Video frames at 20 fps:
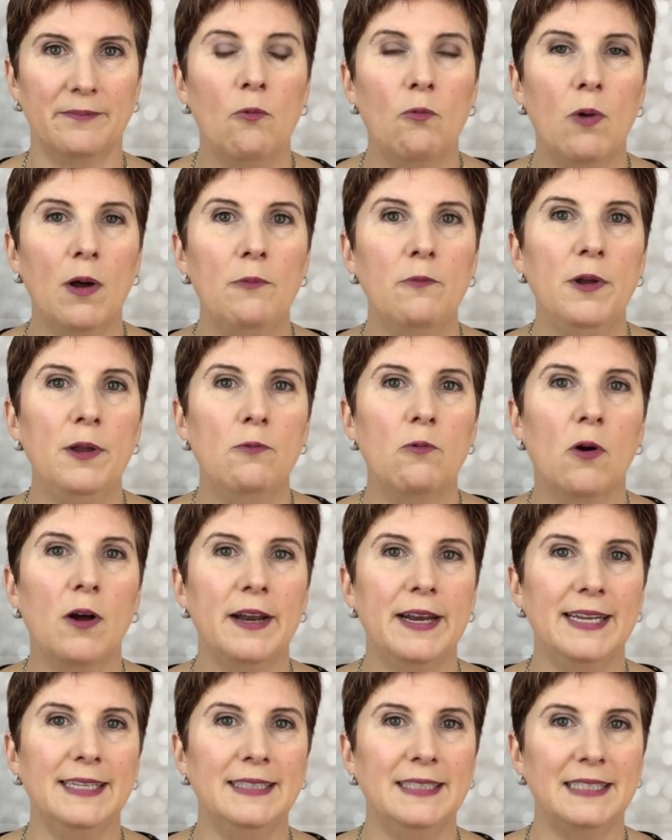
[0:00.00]
What we
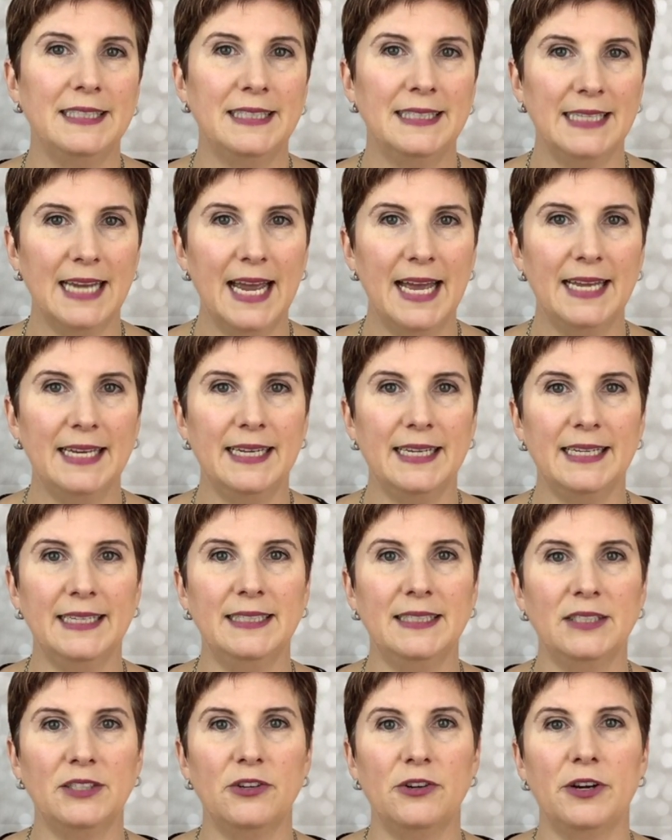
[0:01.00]
want instead
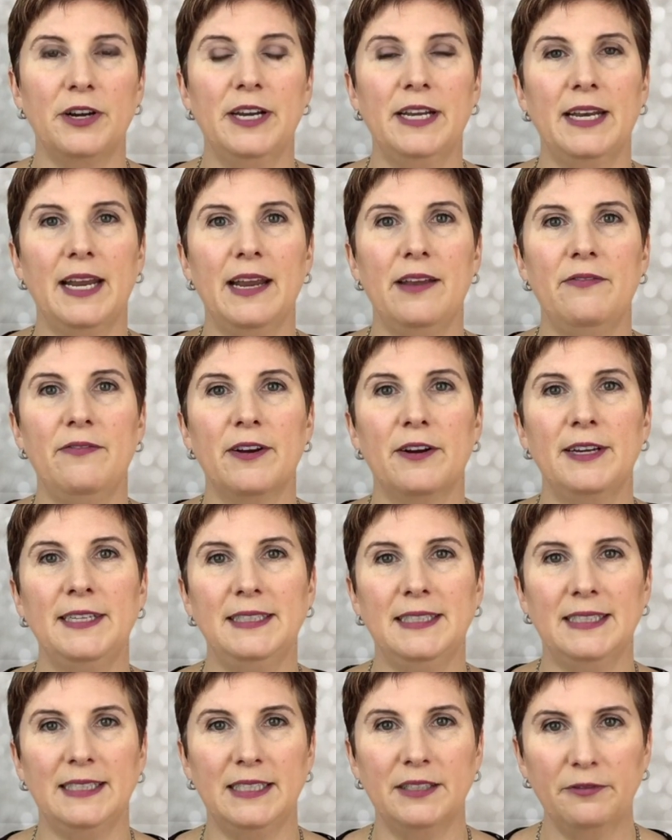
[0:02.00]
is to create a
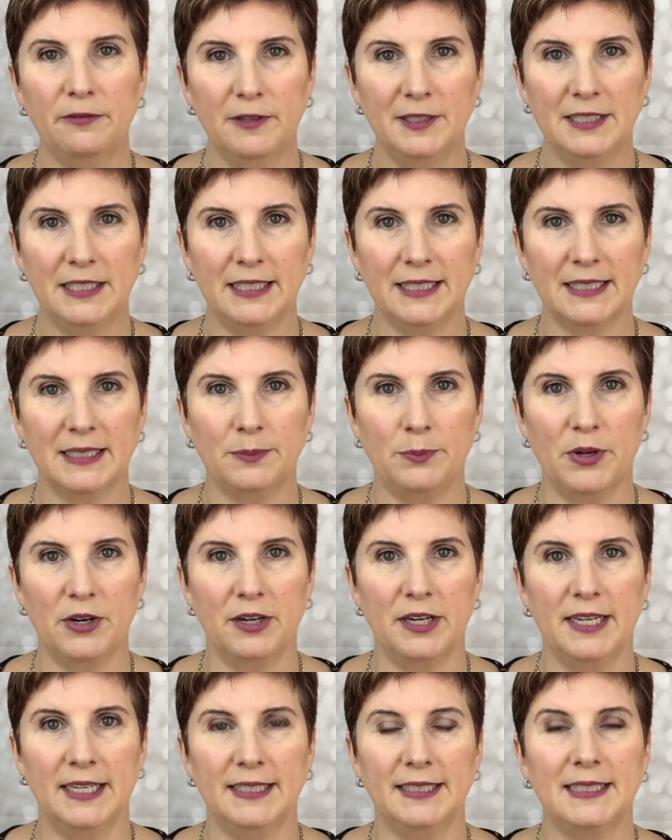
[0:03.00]
very different
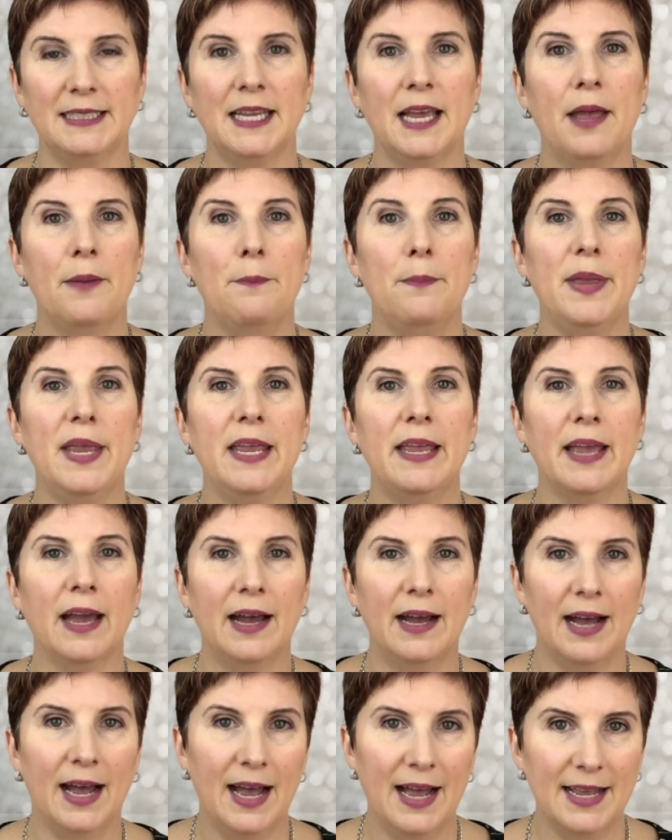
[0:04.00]
experience
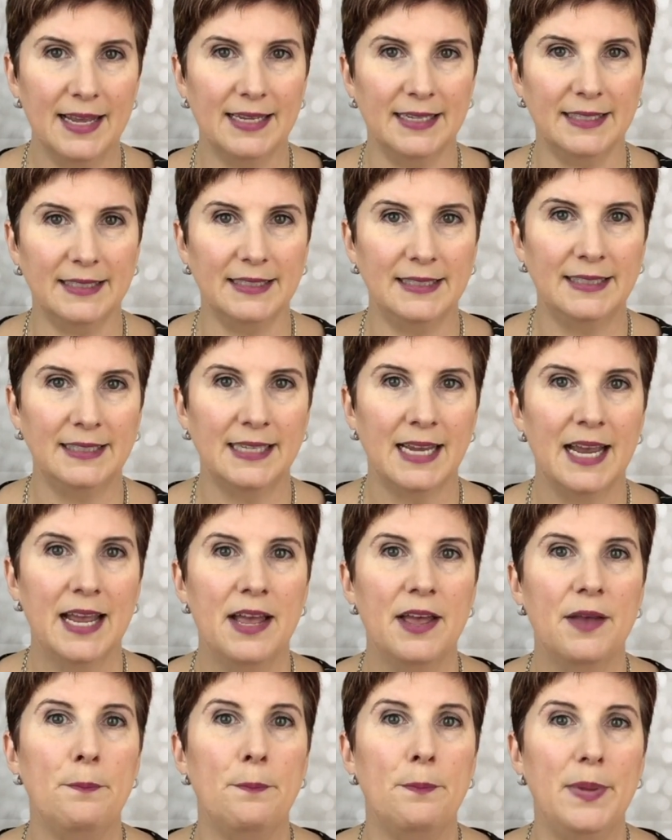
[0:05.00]
because
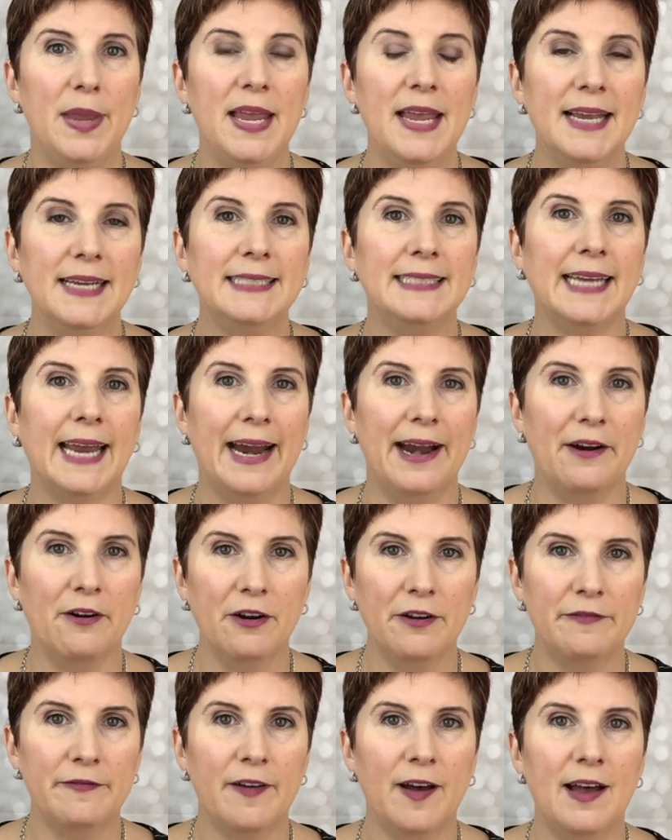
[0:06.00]
being
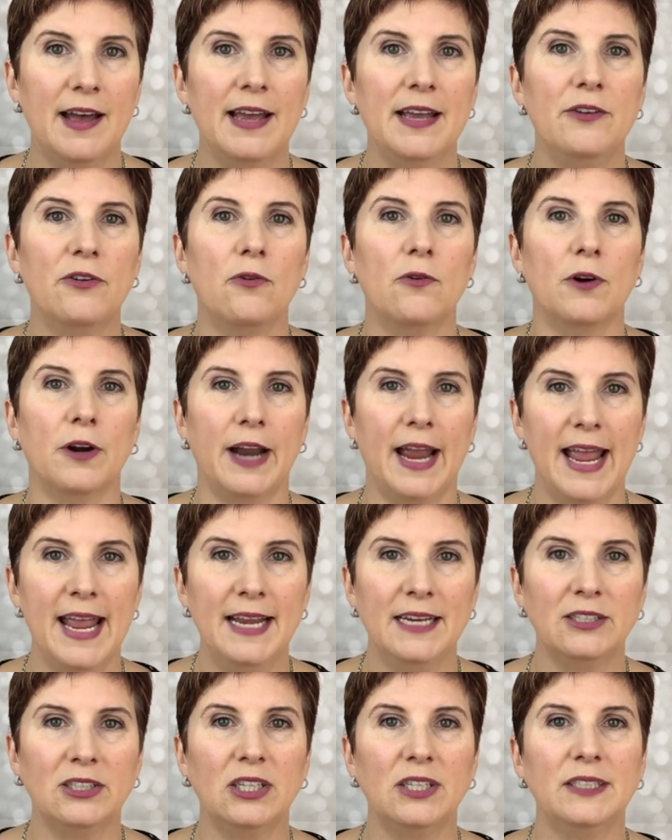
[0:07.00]
terrified or
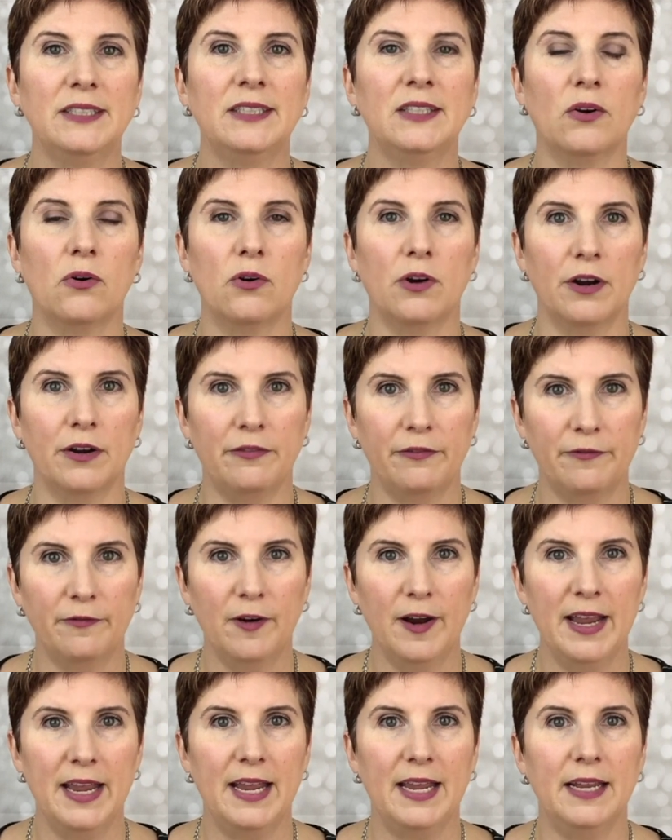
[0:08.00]
anxious or
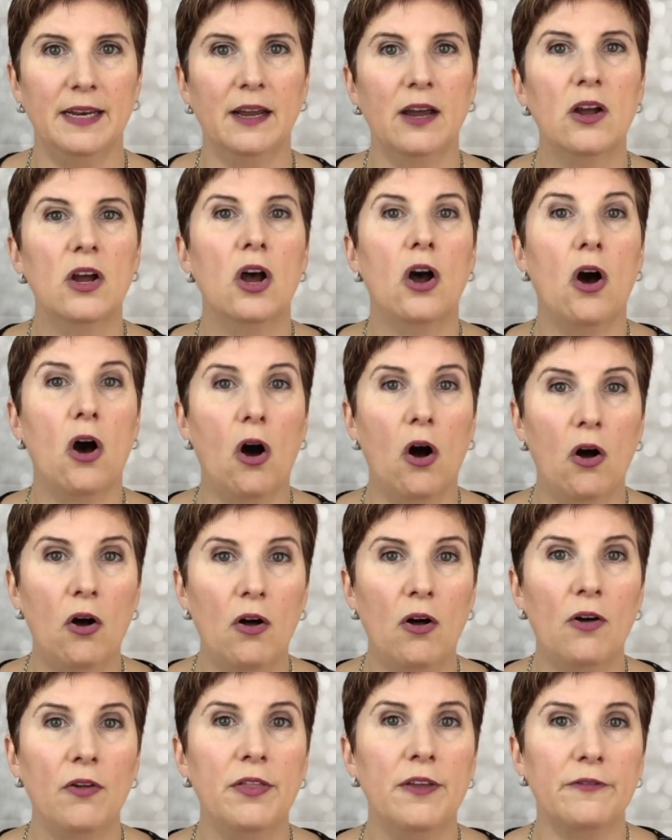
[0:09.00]
afraid
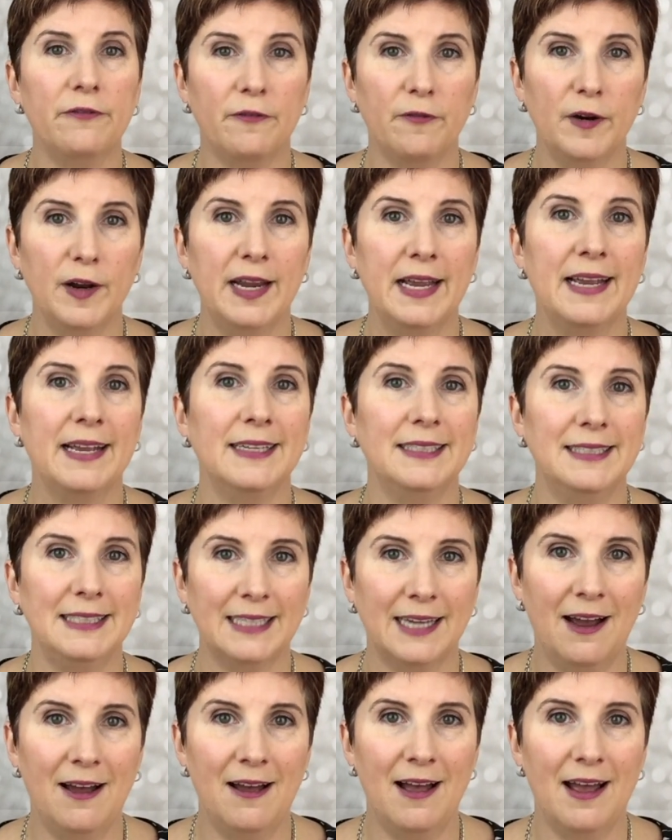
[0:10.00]
all the freaking
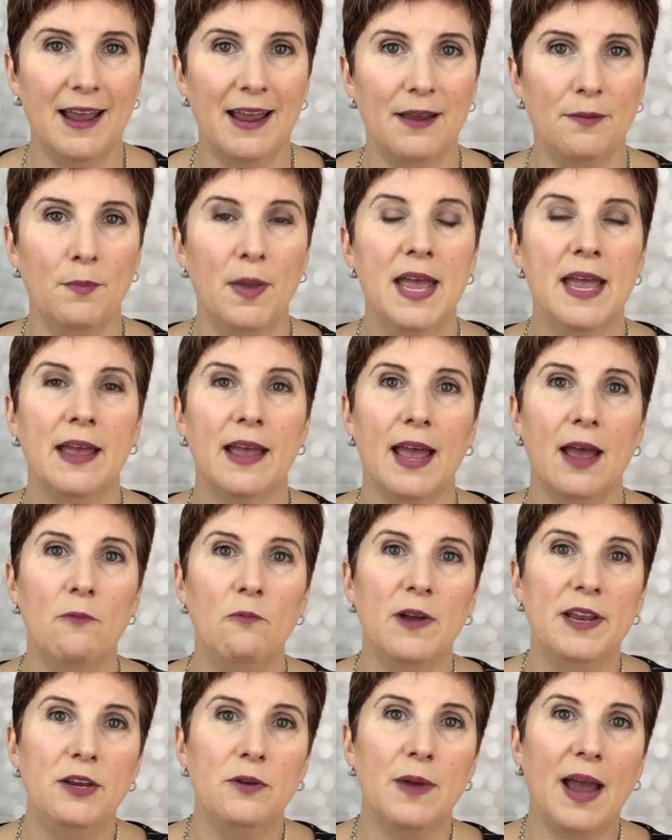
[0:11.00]
time,
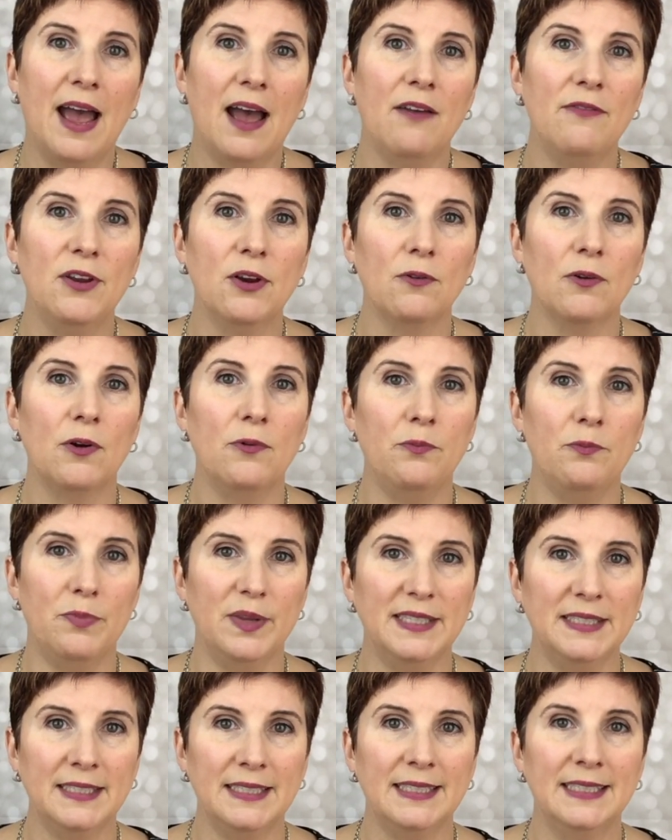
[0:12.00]
and when you have your own
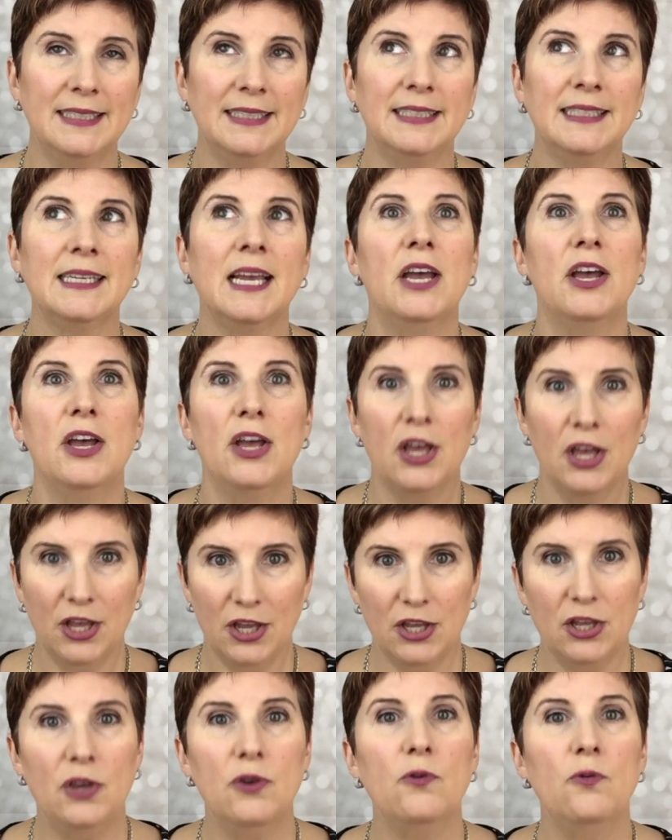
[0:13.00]
business,
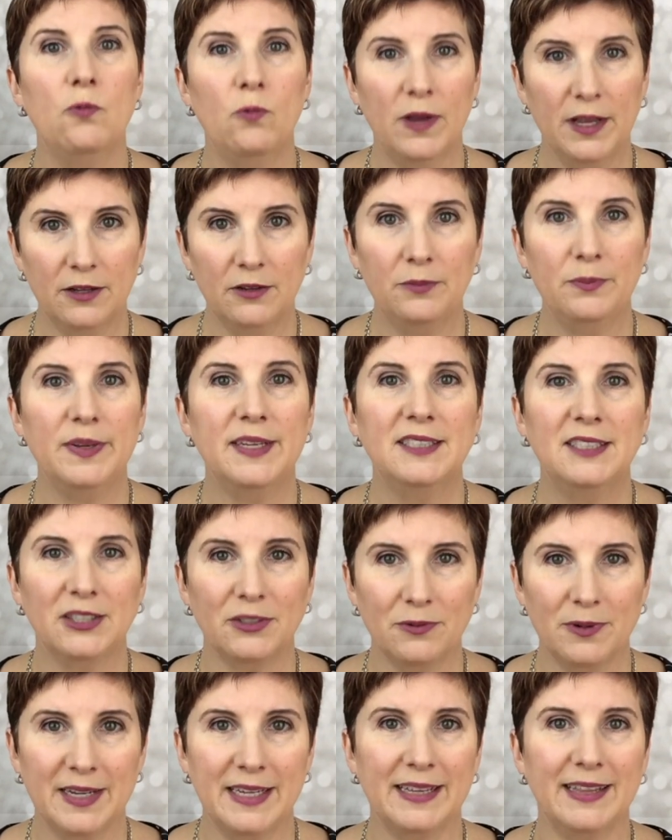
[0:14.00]
you will be
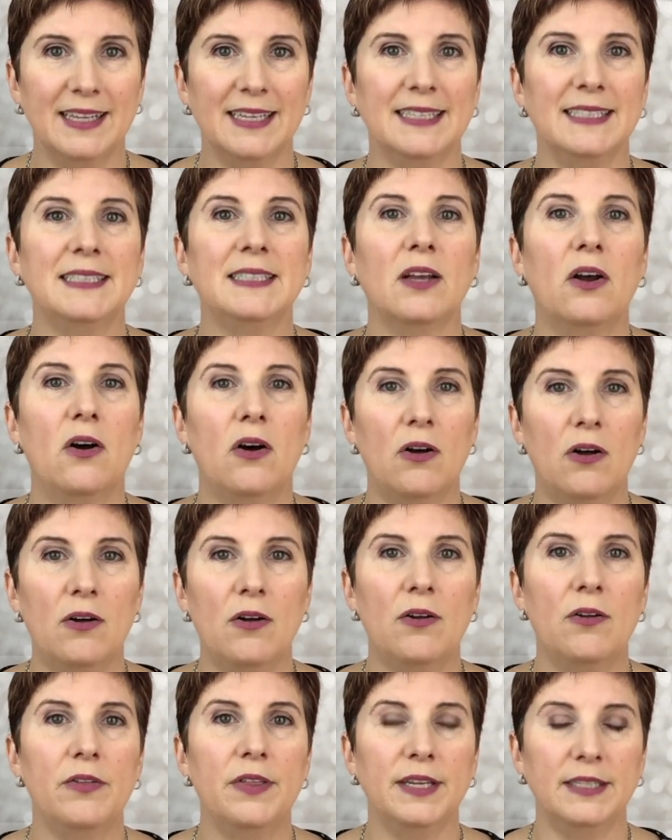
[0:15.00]
doing this
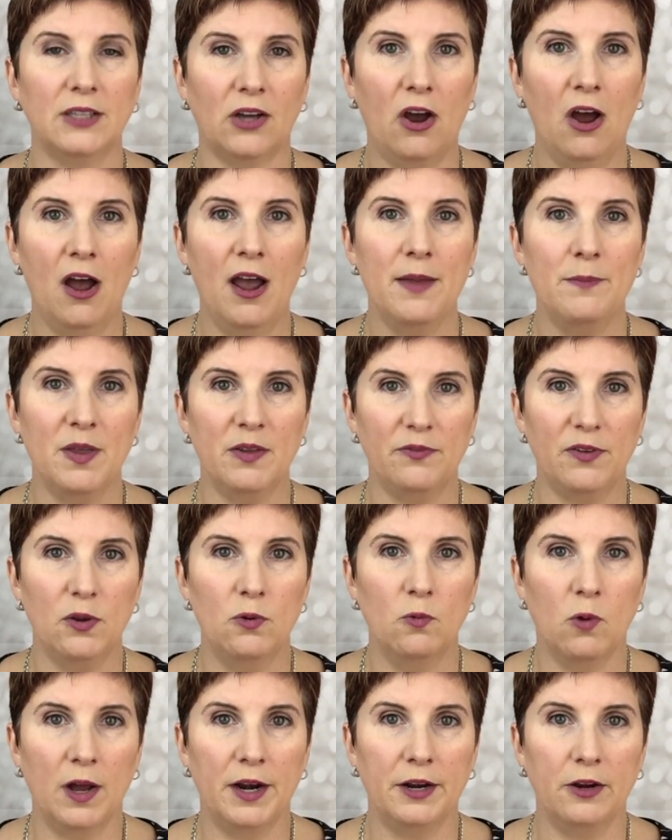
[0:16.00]
all the time if
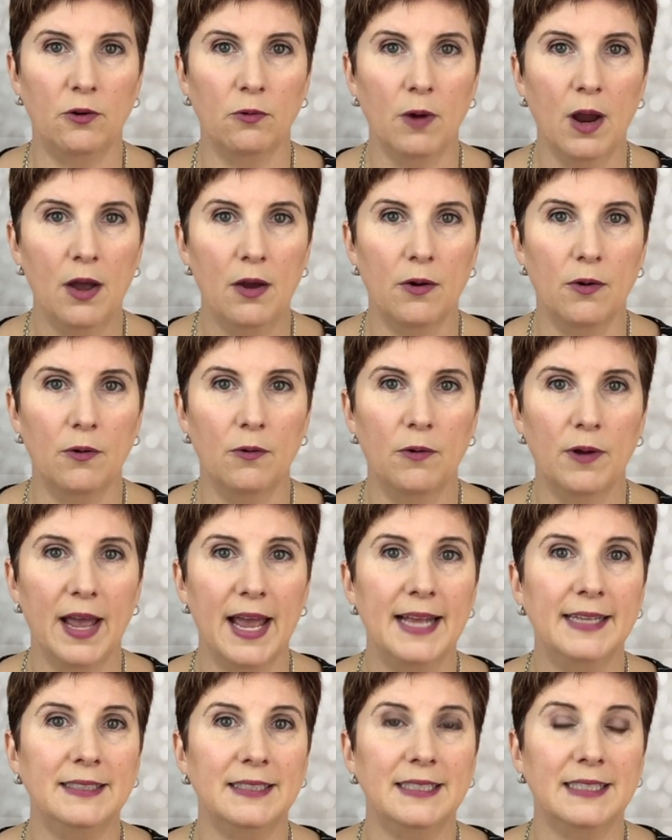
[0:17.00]
you want to grow
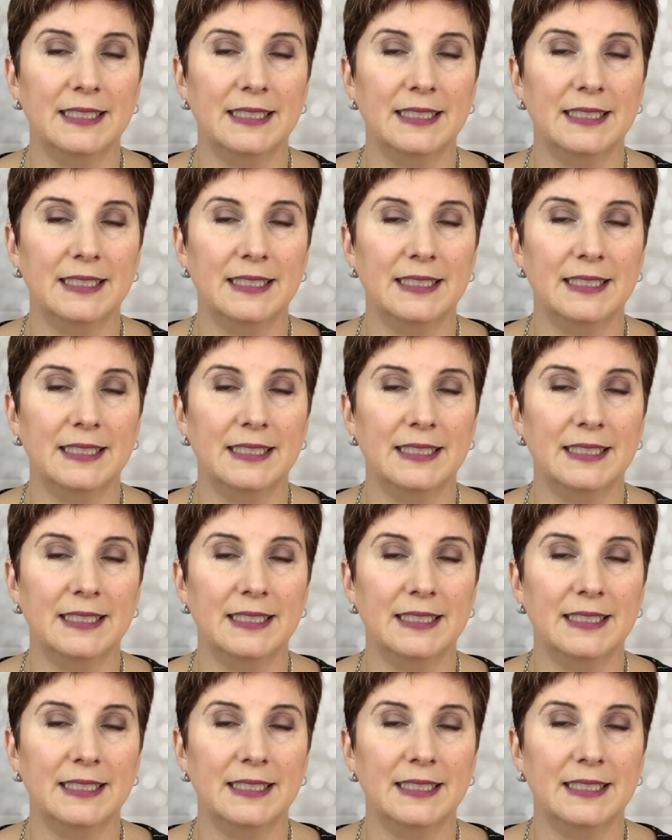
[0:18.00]
and